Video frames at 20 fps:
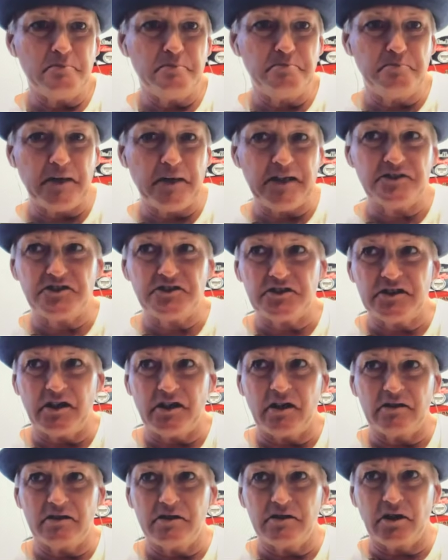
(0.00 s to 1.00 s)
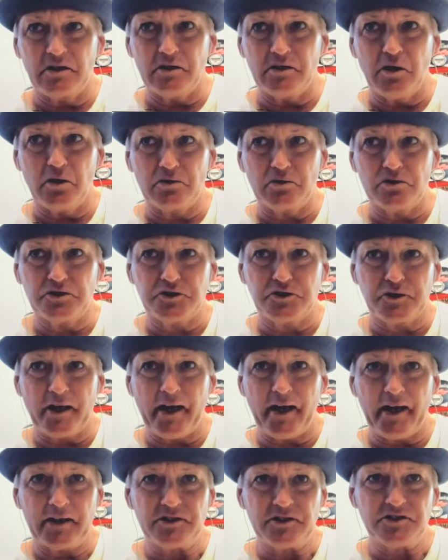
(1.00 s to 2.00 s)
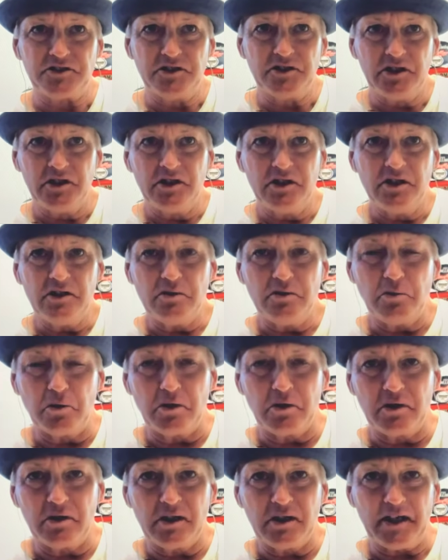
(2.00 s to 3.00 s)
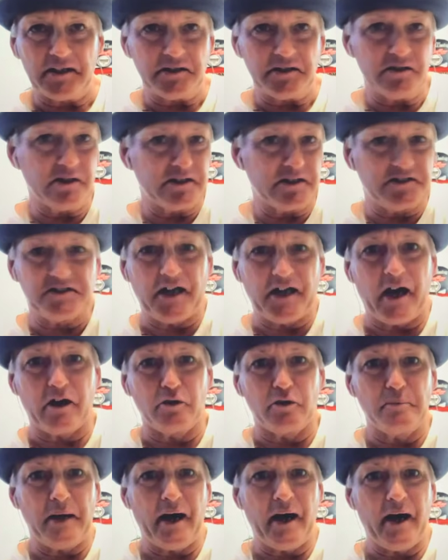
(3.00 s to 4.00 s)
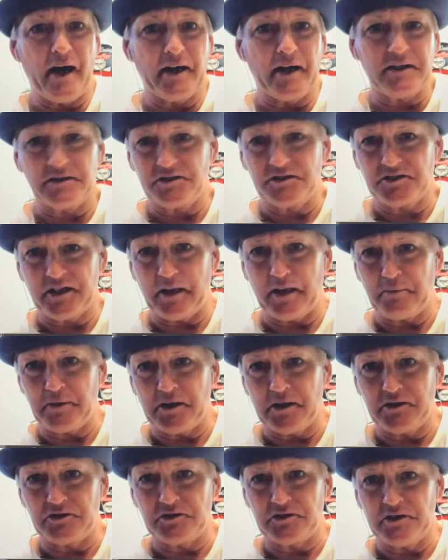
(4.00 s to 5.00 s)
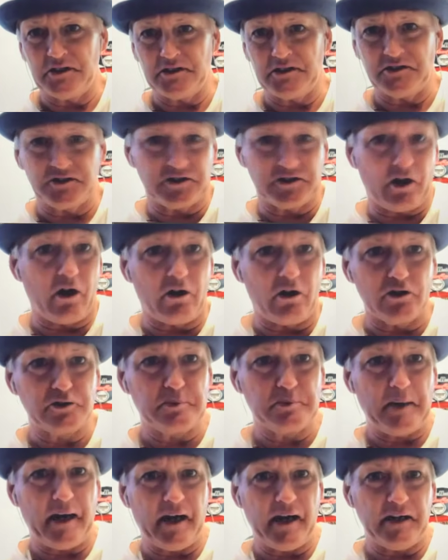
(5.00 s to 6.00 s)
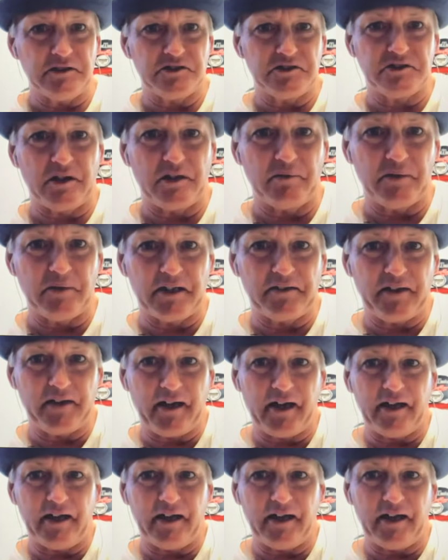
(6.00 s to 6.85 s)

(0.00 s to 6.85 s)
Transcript: basically our local tracks were like Saddleback and Shave Country and Carlsbad and stuff like that.